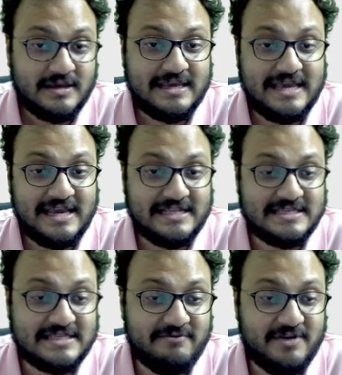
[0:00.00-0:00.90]
King at
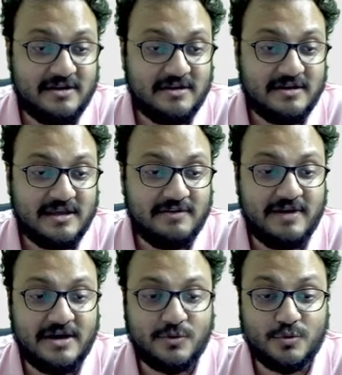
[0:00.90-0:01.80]
7 he
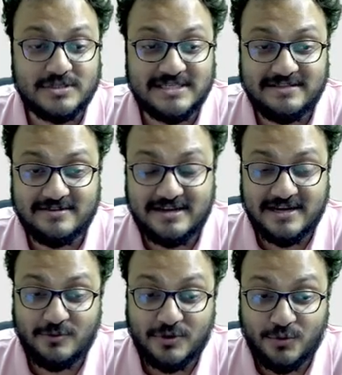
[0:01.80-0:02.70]
went rook c3.
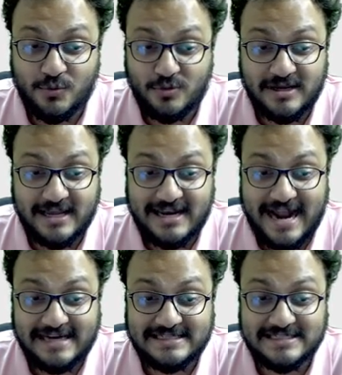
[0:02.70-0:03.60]
Now the rook can
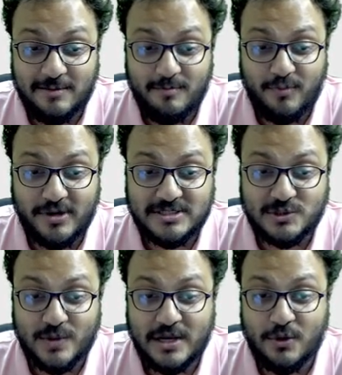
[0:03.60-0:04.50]
at some point
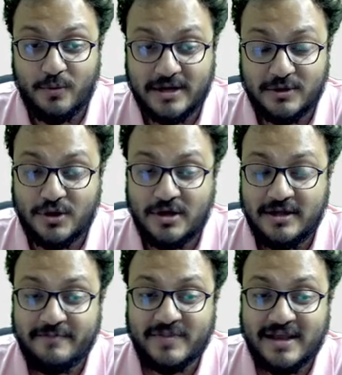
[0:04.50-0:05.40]
swing over. You know,
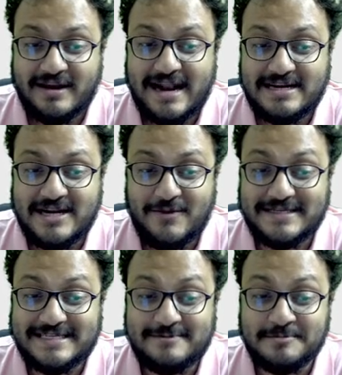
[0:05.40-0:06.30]
right now it
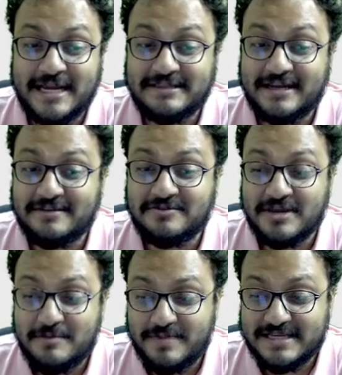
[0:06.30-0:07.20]
seems like there are
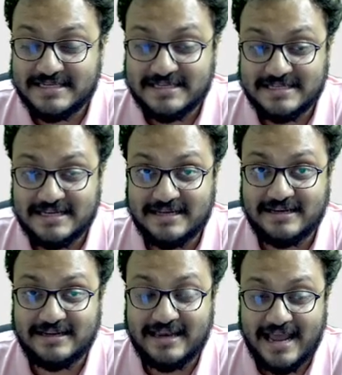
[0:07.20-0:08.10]
three pieces in a
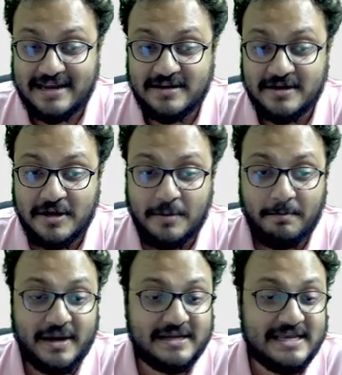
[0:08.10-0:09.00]
line
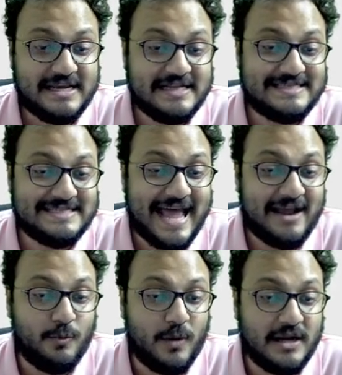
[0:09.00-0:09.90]
but he can
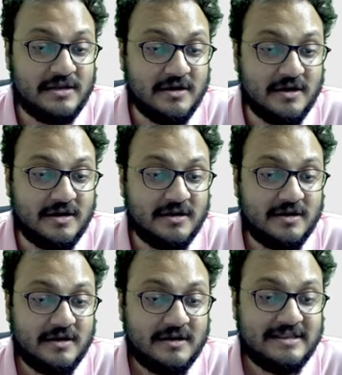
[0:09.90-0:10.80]
sack one here
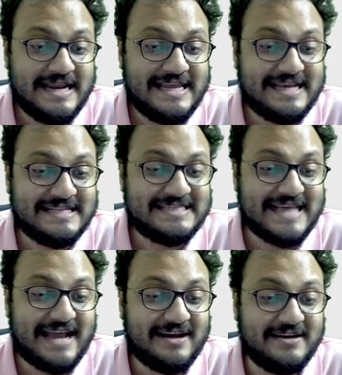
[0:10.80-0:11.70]
then he can
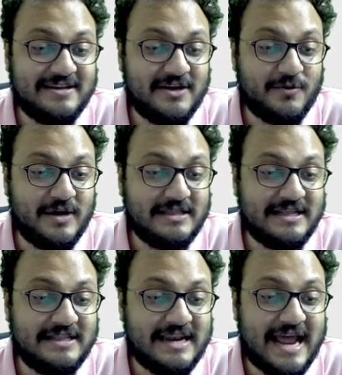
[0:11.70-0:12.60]
sack another one
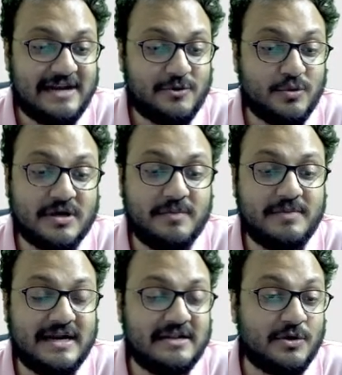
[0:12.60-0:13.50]
then the knight could come
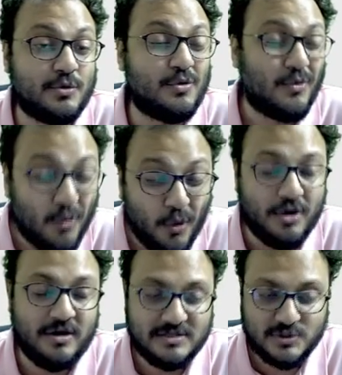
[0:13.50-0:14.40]
here and the rook
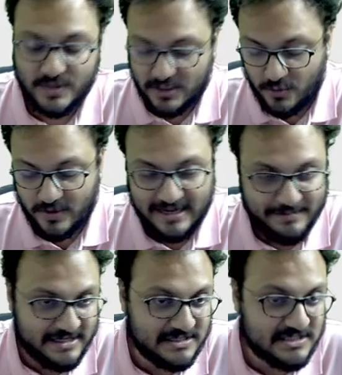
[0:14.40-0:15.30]
could swing over i
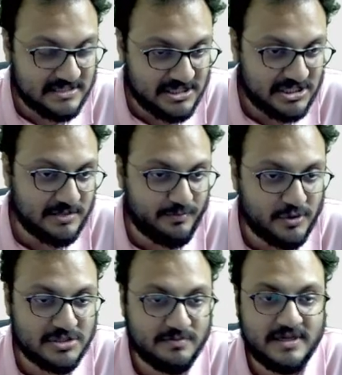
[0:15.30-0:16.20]
mean it's just a
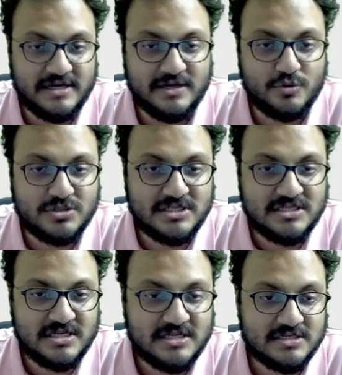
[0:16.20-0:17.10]
possibility rook
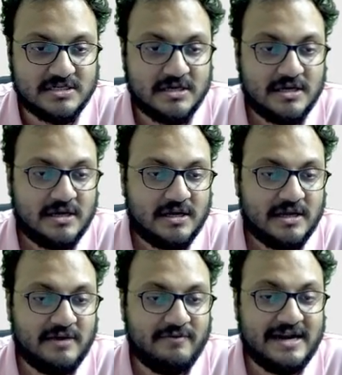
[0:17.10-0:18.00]
c6
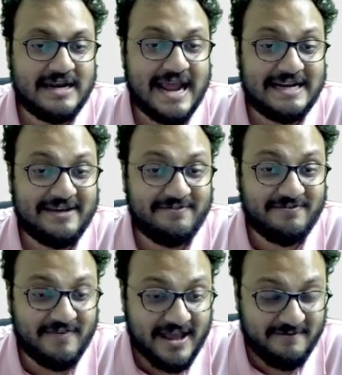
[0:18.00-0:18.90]
he went knight
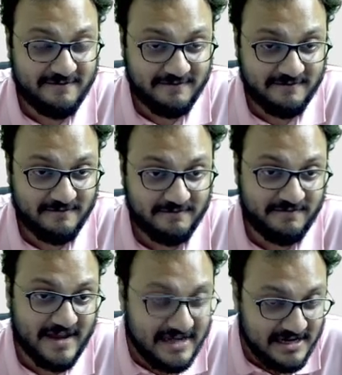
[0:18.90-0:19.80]
f5
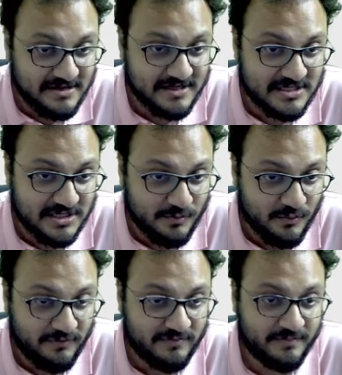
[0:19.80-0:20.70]
very interesting move